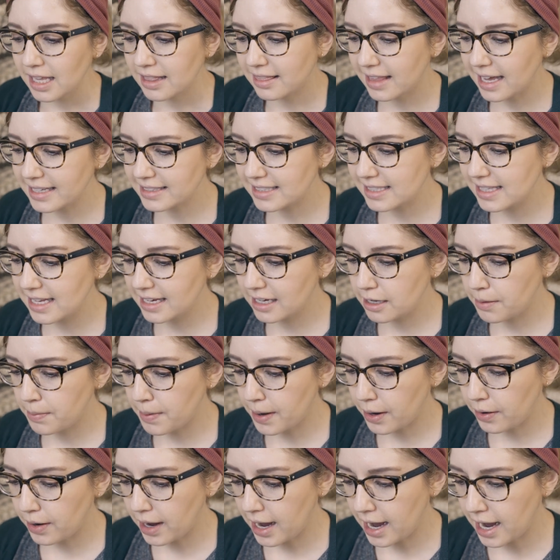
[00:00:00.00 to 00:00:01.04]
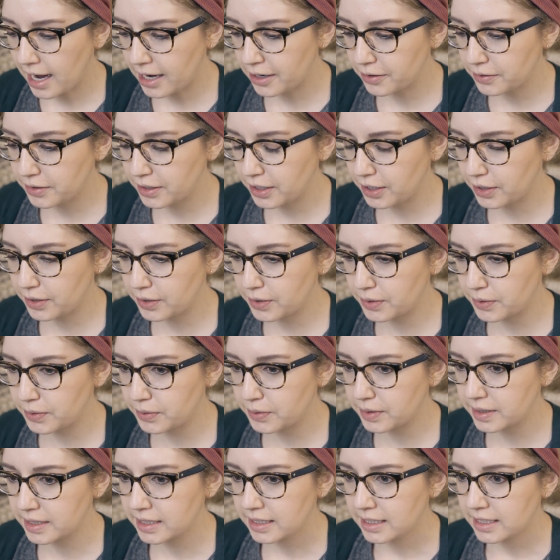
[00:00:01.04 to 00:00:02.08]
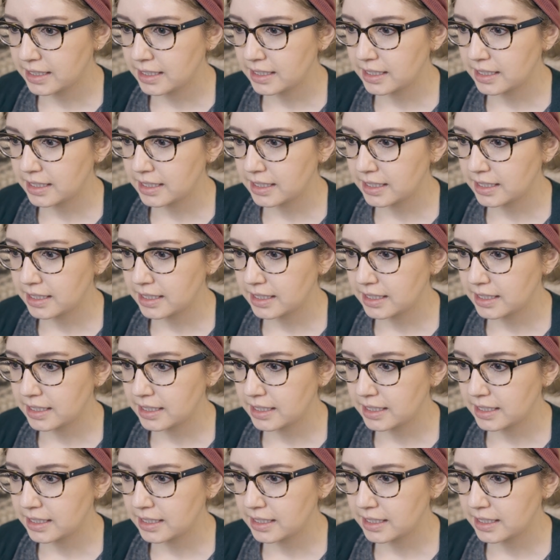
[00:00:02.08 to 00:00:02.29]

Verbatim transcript: let's think about how you